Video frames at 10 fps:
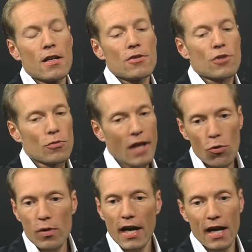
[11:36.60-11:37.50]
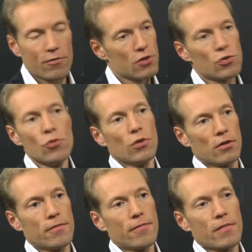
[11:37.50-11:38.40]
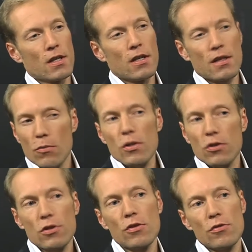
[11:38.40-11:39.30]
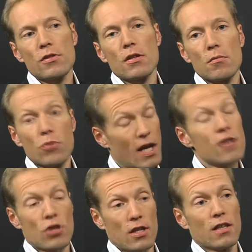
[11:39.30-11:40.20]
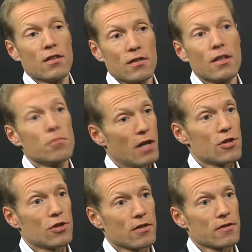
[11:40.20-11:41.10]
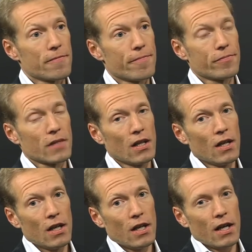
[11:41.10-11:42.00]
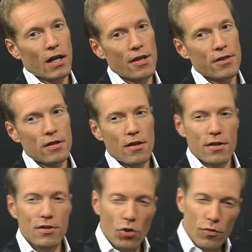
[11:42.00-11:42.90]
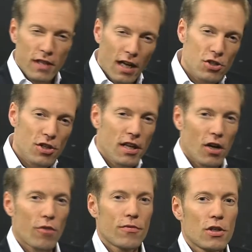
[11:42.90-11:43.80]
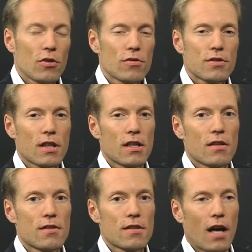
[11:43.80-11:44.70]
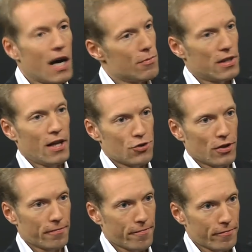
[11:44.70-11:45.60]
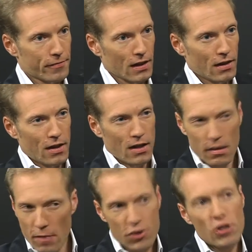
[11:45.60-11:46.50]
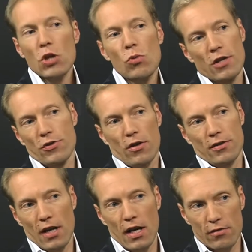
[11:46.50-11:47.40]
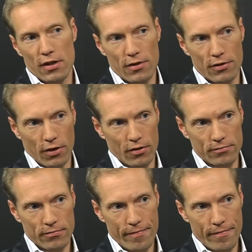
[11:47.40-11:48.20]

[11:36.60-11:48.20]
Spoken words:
So now we have a tool that we could use potentially in patients. And the sort of analogy that I often use is hypertension. Imagine you were a doctor 100 years ago.